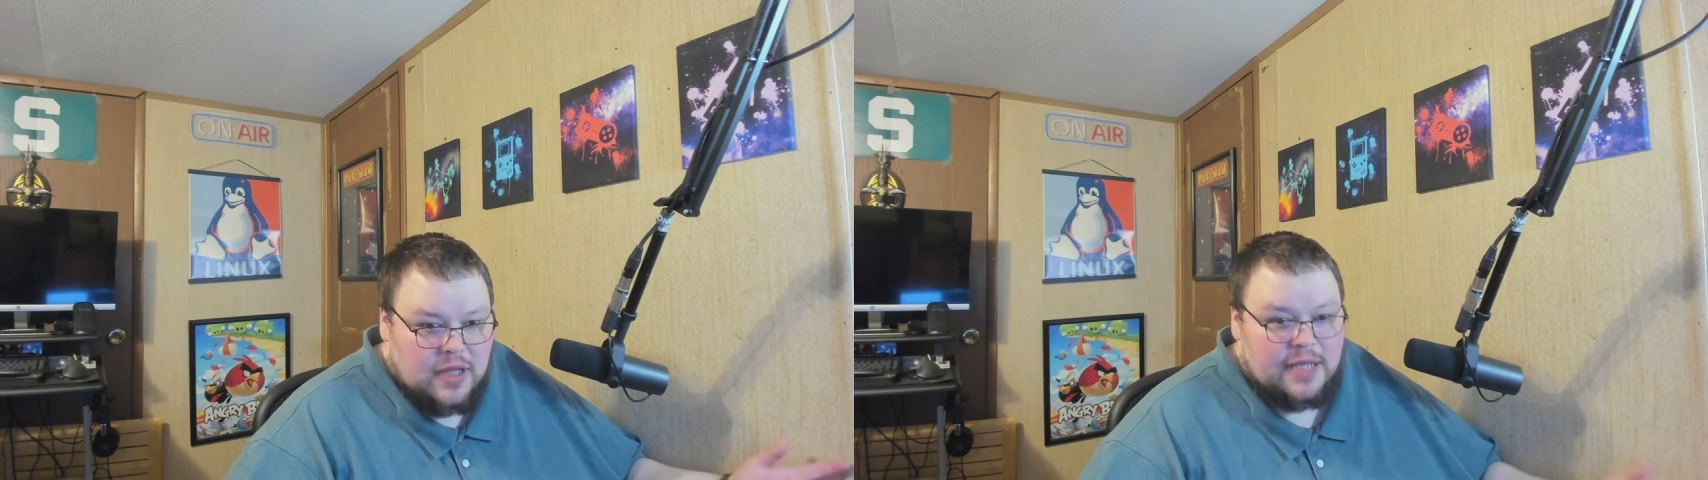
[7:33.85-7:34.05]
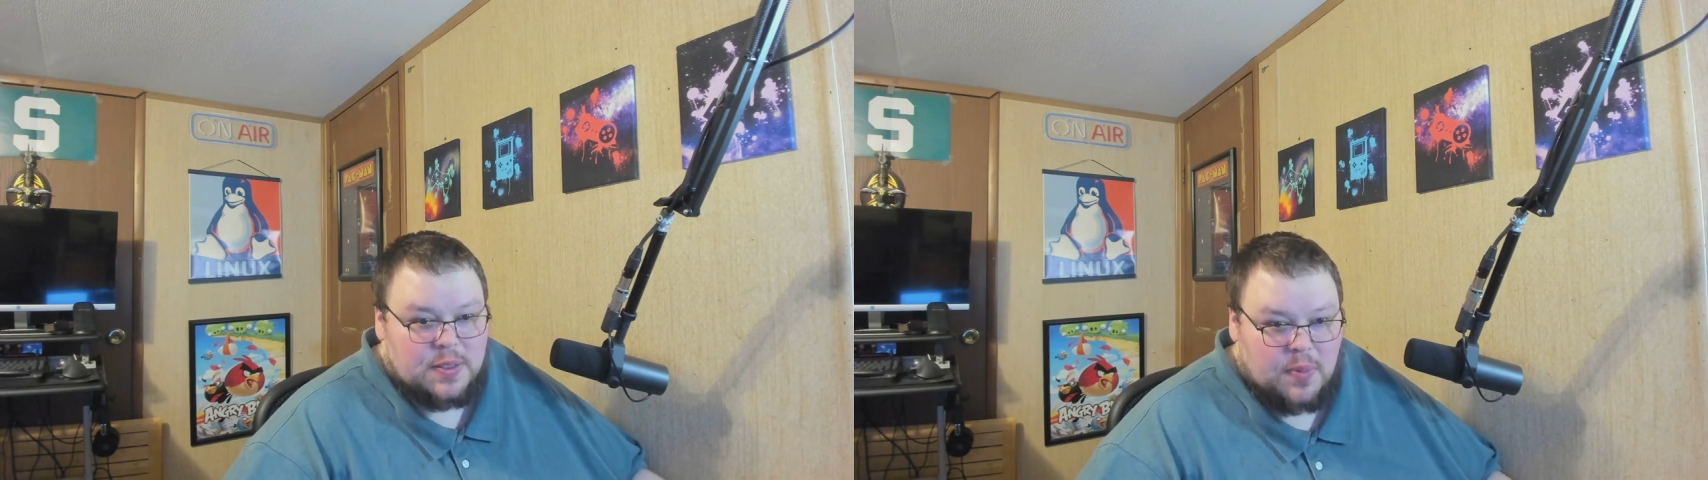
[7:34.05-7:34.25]

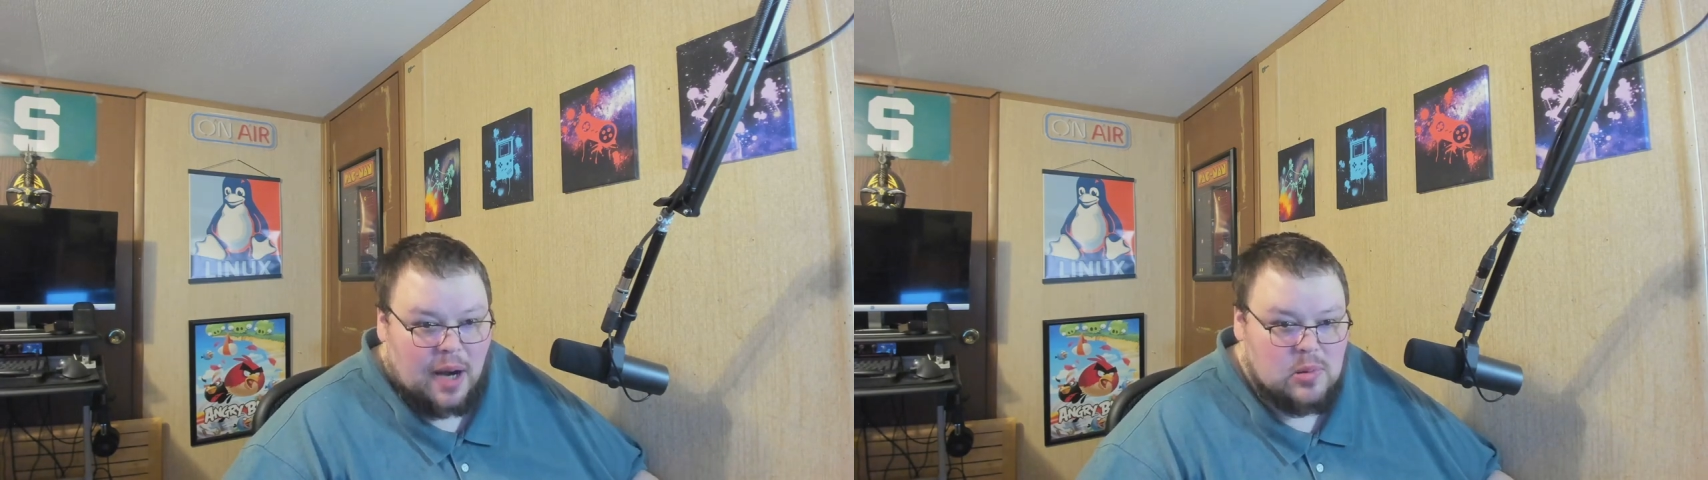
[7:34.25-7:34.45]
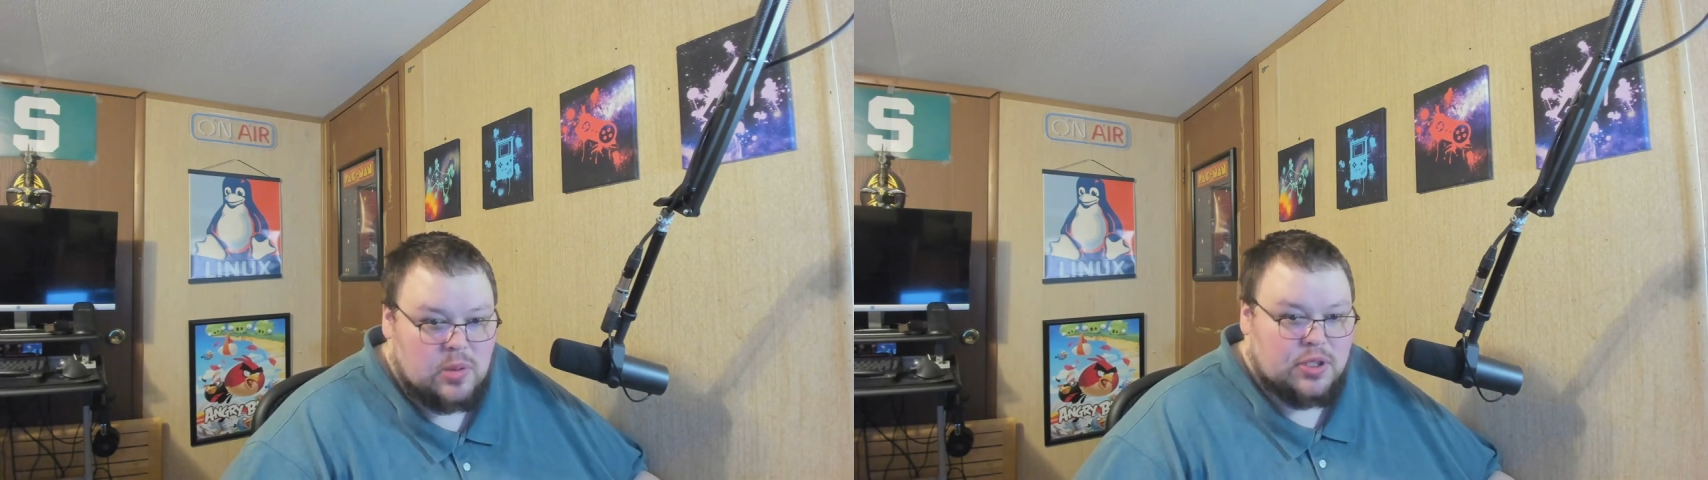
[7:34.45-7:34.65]
that's
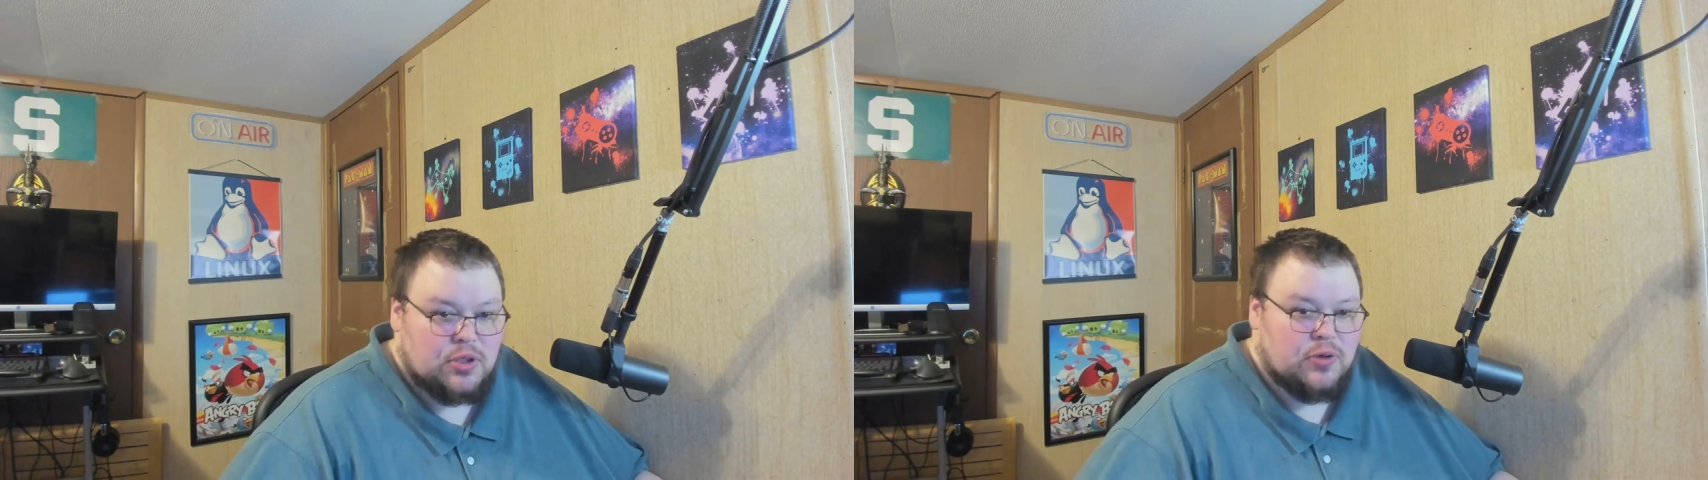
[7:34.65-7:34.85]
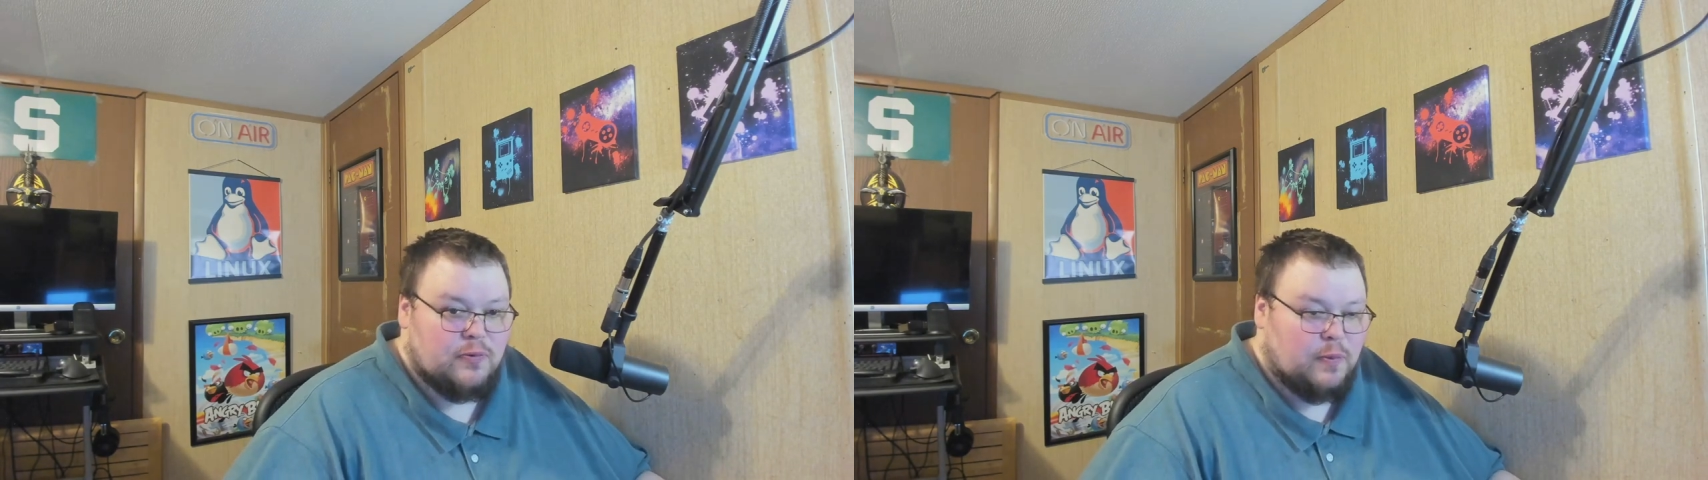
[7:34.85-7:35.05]
probably true.